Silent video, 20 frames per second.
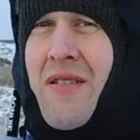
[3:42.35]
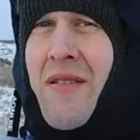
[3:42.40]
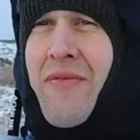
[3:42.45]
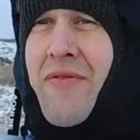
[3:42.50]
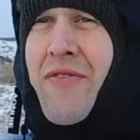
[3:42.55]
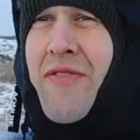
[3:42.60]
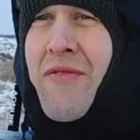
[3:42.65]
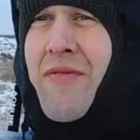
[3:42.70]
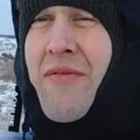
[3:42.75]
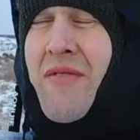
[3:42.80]

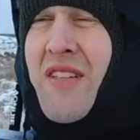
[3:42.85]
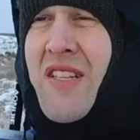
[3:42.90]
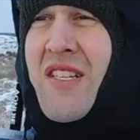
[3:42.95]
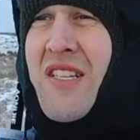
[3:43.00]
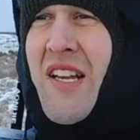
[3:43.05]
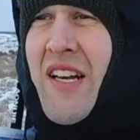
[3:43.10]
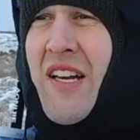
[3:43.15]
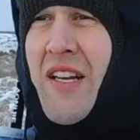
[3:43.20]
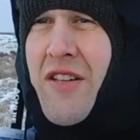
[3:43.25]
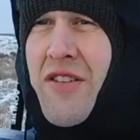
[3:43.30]
I've the
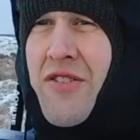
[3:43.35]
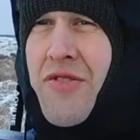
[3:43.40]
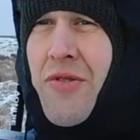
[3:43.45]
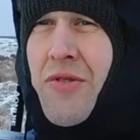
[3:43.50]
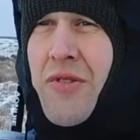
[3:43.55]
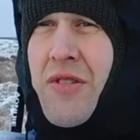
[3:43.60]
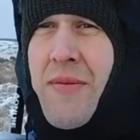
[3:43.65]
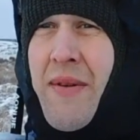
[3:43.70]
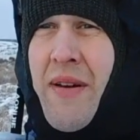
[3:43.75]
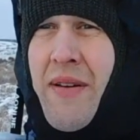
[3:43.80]
second
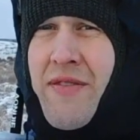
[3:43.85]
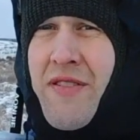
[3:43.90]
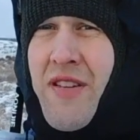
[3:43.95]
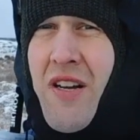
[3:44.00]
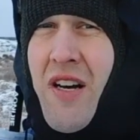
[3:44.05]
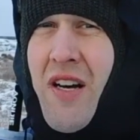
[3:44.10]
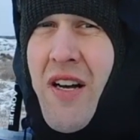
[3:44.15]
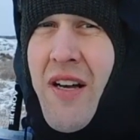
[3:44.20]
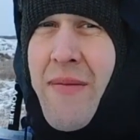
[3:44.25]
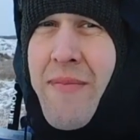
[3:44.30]
shortest amount of
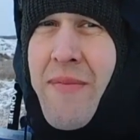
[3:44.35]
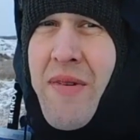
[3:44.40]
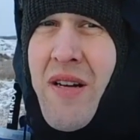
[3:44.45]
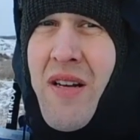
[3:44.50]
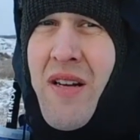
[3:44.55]
time